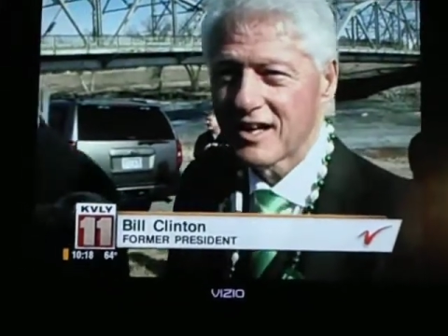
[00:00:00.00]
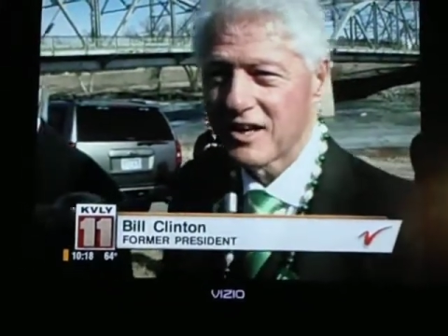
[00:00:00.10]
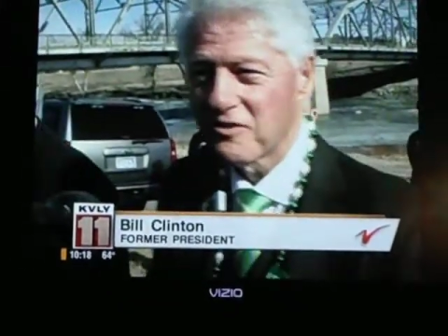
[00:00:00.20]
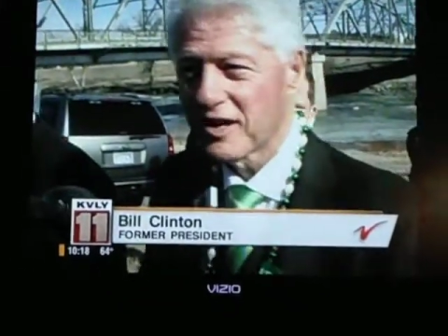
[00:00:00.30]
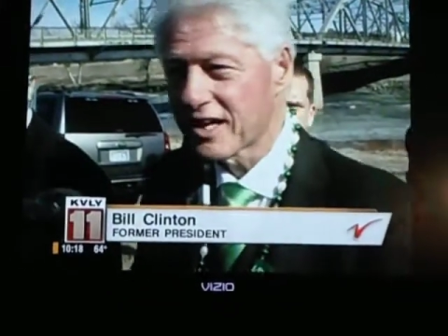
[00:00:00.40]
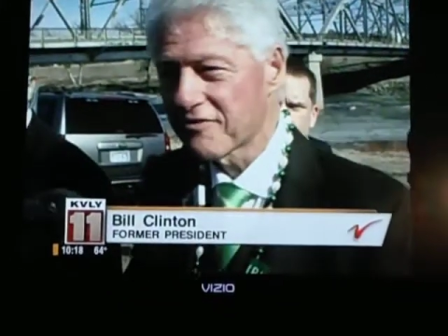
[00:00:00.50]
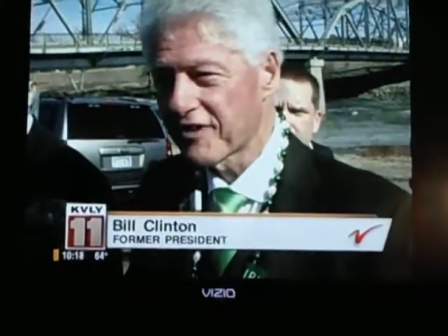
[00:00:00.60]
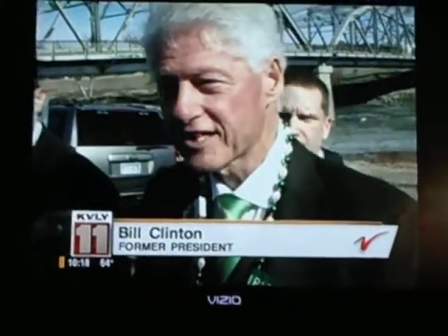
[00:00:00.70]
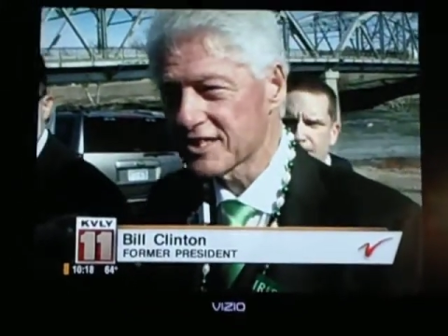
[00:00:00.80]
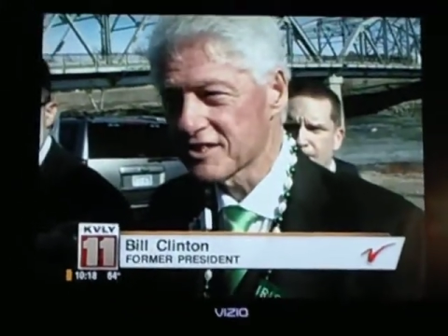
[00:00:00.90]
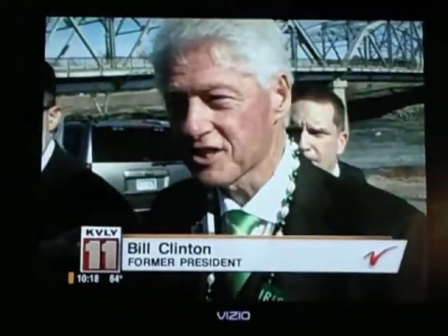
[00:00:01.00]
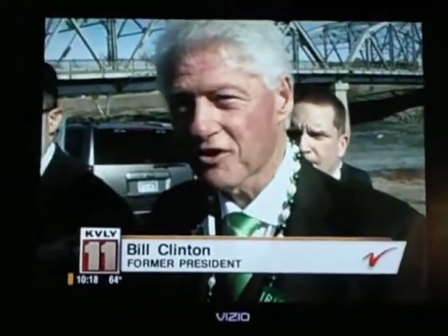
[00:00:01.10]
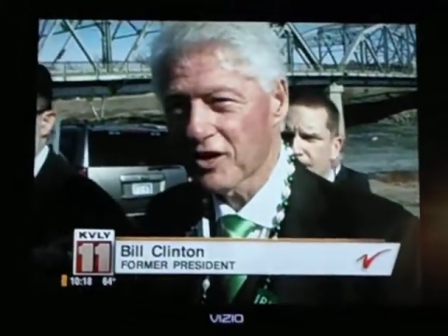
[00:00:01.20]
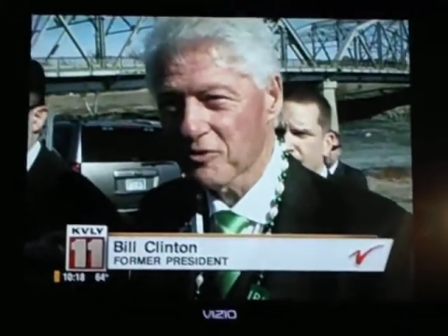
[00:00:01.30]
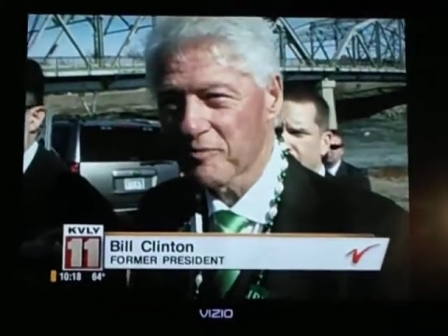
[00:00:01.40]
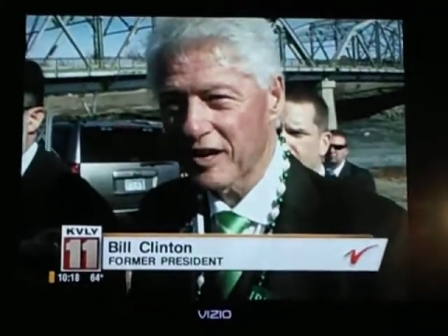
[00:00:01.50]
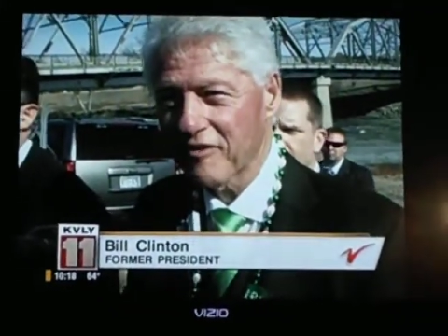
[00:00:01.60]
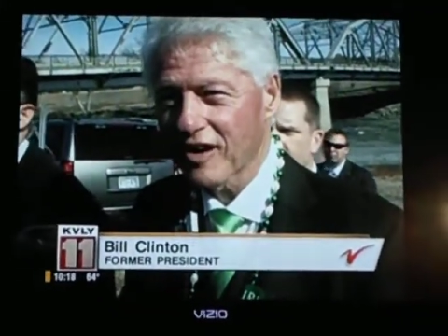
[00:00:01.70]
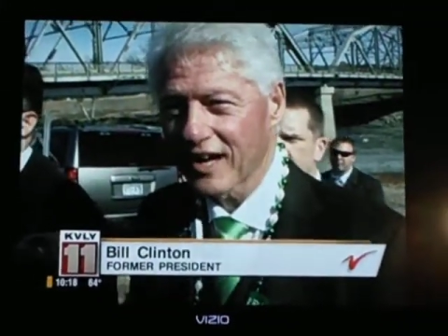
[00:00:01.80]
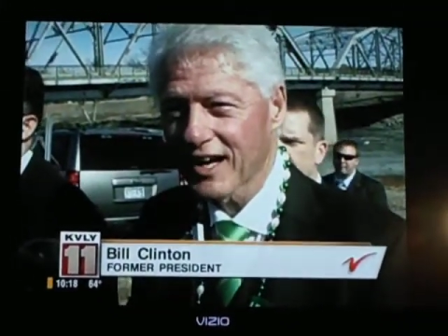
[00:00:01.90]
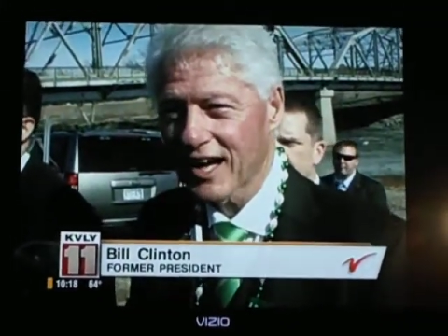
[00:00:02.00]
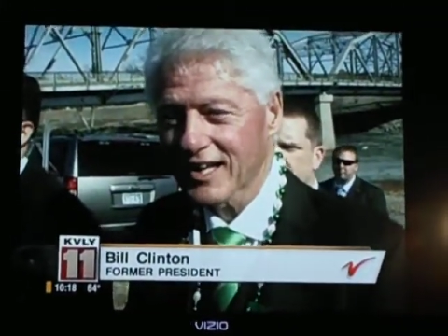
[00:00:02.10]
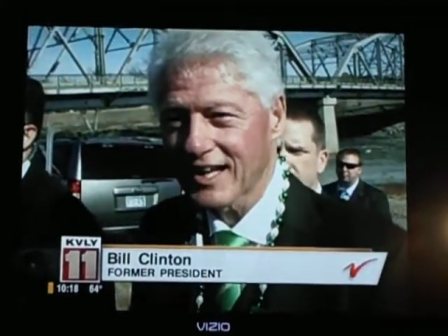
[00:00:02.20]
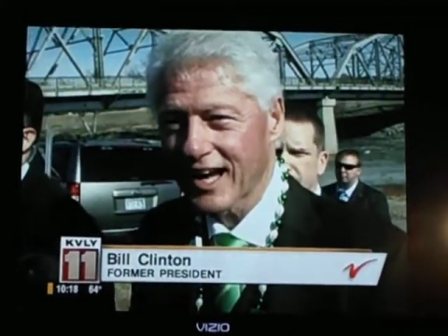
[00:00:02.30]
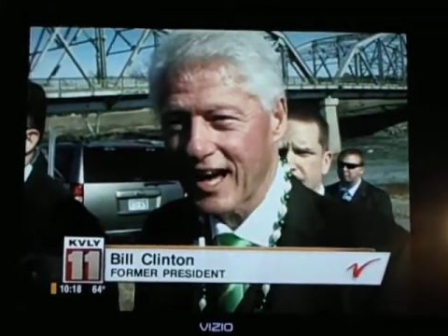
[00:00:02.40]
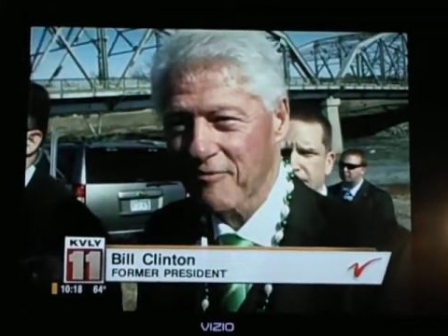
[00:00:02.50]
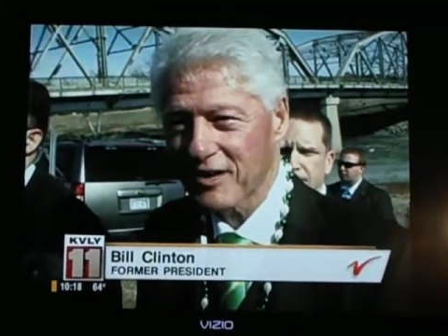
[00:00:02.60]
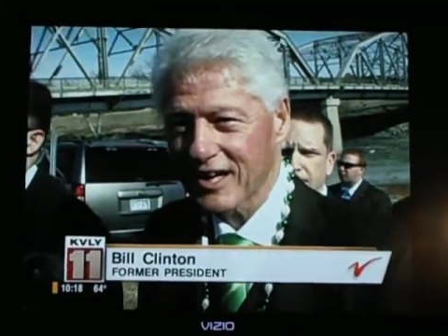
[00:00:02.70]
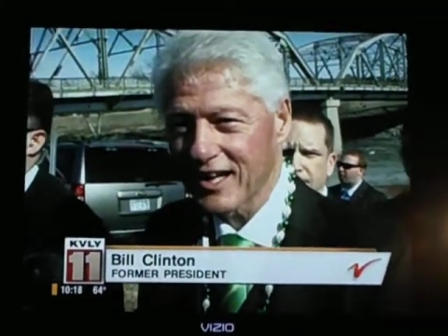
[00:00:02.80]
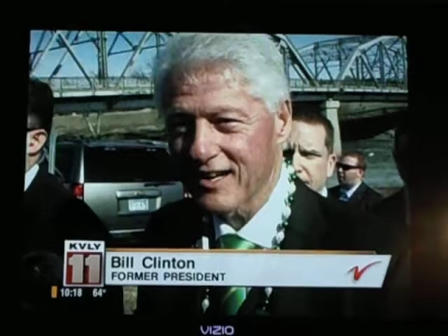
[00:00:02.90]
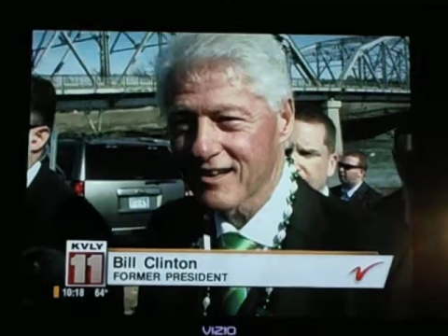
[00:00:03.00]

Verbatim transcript: we could fix it so it would be very unlikely to happen again.